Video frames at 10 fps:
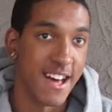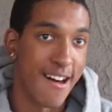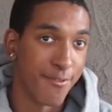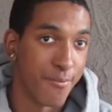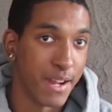
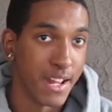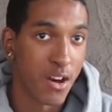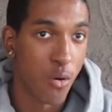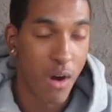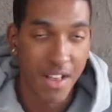time for me to
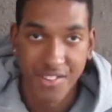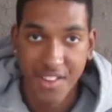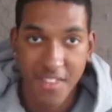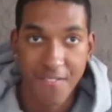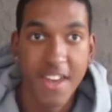go watch
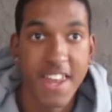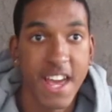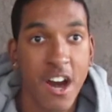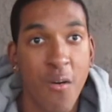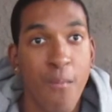another
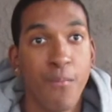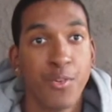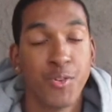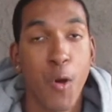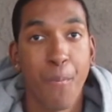video.
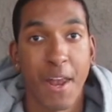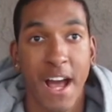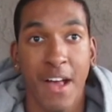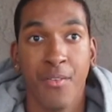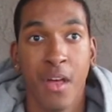Stupid
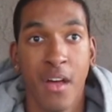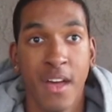ass.